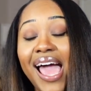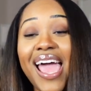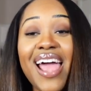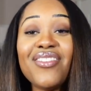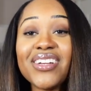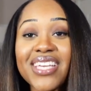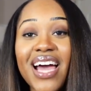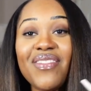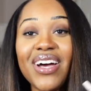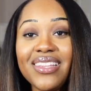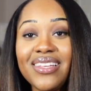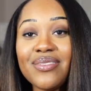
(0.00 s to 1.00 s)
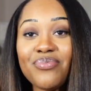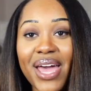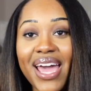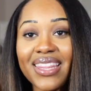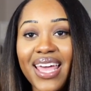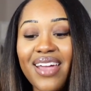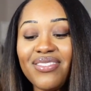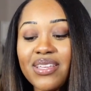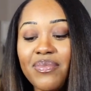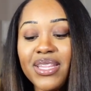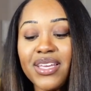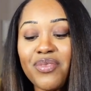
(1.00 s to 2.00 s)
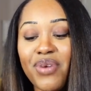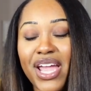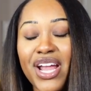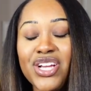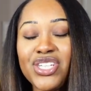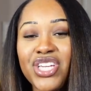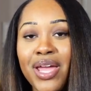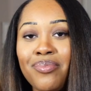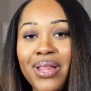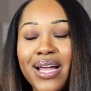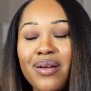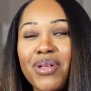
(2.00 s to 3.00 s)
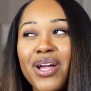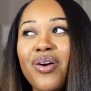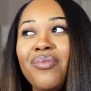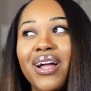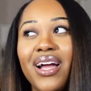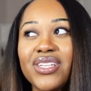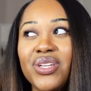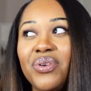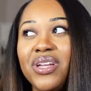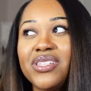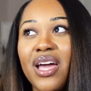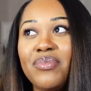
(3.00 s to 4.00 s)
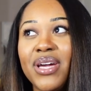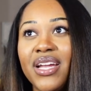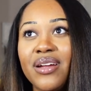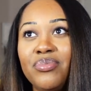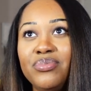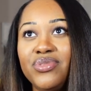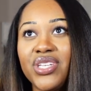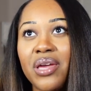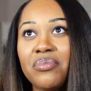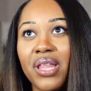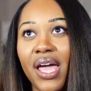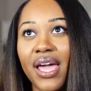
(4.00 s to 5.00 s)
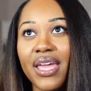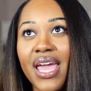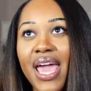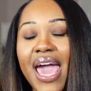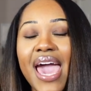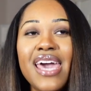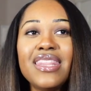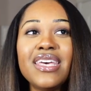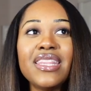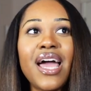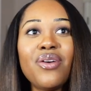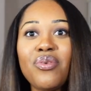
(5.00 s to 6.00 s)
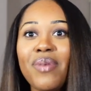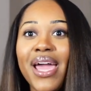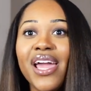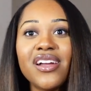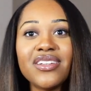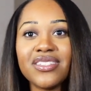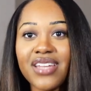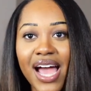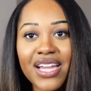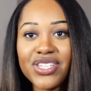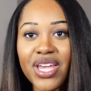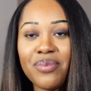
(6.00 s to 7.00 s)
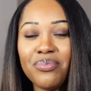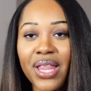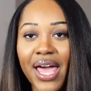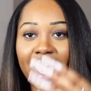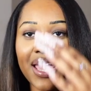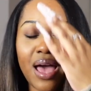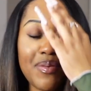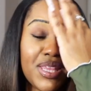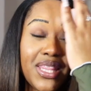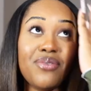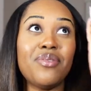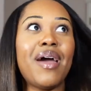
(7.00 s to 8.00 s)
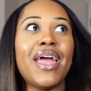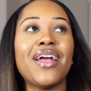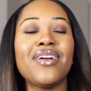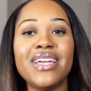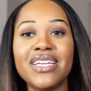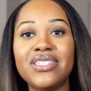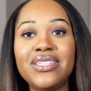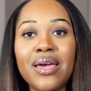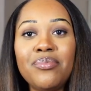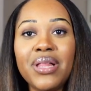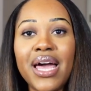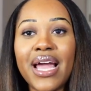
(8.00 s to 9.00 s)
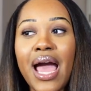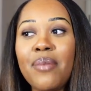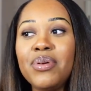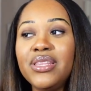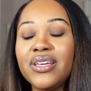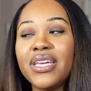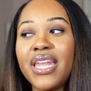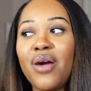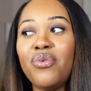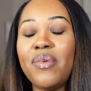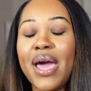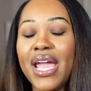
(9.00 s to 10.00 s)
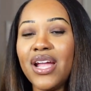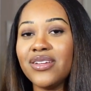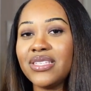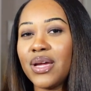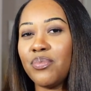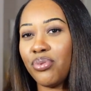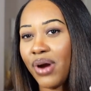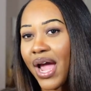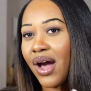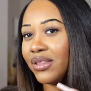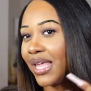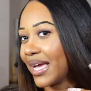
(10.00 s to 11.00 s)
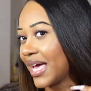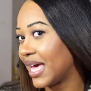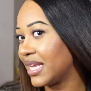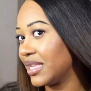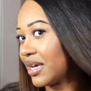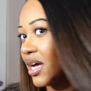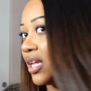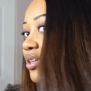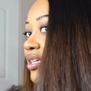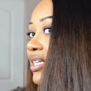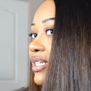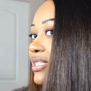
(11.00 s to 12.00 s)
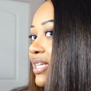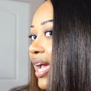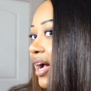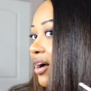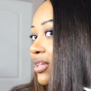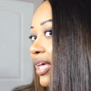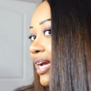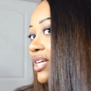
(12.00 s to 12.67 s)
every time I look back, like every time I look at my hair jet black, I'm like, oh my gosh, I want to dye my hair jet black. And then like when my hair is not jet black, I mean, then when my hair is jet black, I'll be looking at when my hair is like brown, like kind of the color it is now. Like,